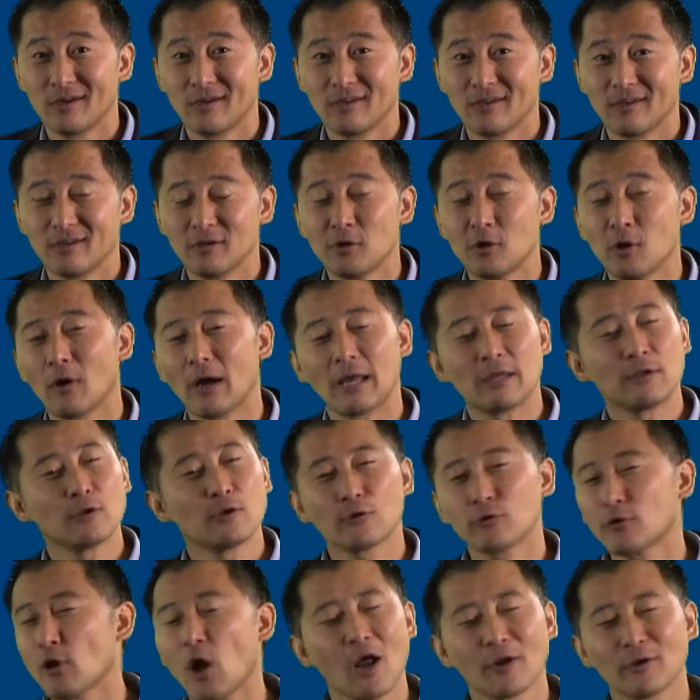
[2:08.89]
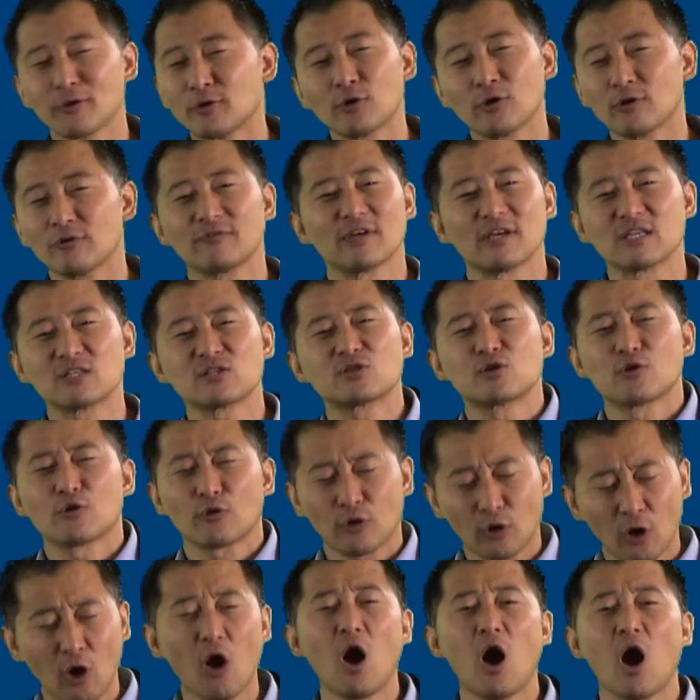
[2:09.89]
and you're not nervous, you're
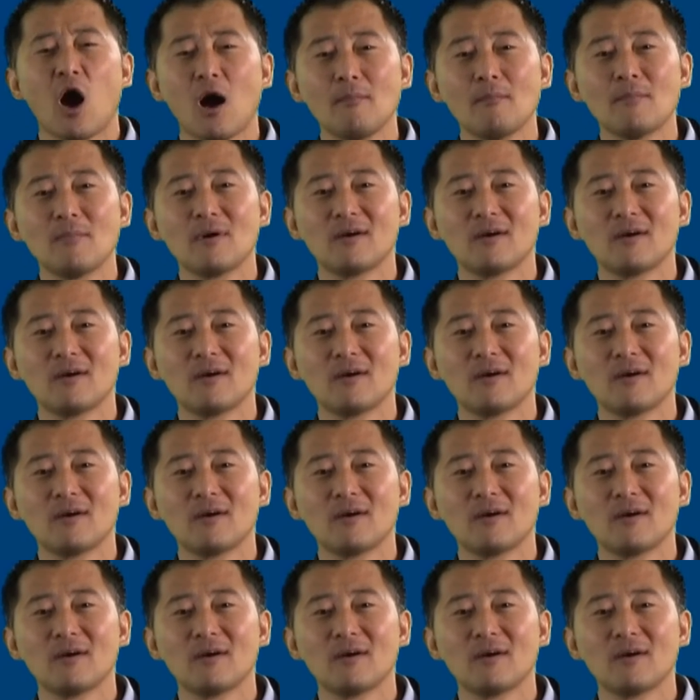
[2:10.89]
calm,